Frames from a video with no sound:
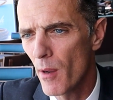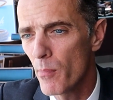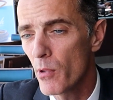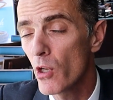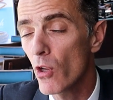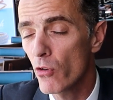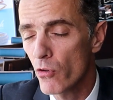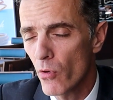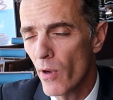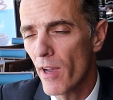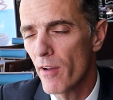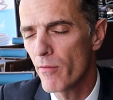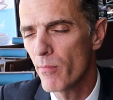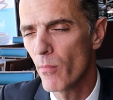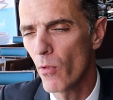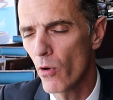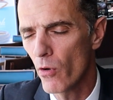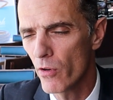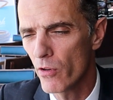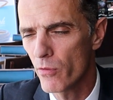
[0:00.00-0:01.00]
but also have
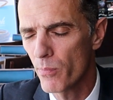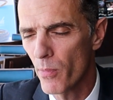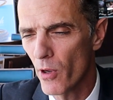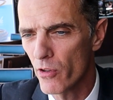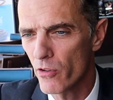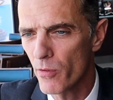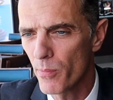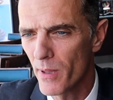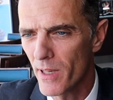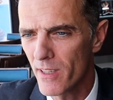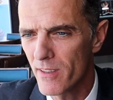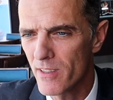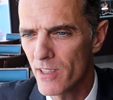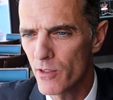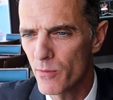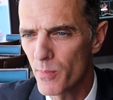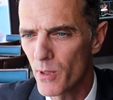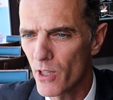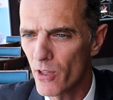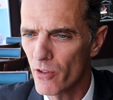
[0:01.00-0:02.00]
more
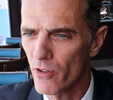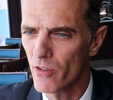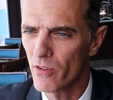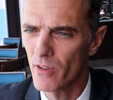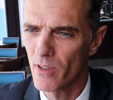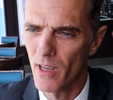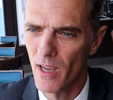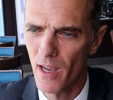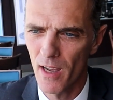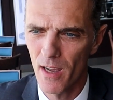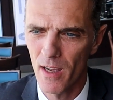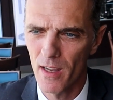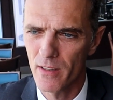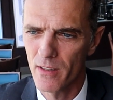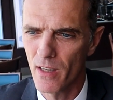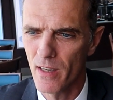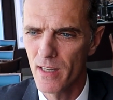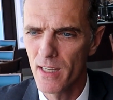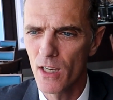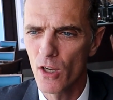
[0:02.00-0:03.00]
responsibilities, because
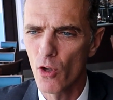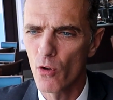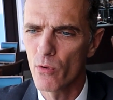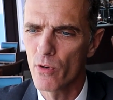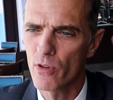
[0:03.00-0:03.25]
the legal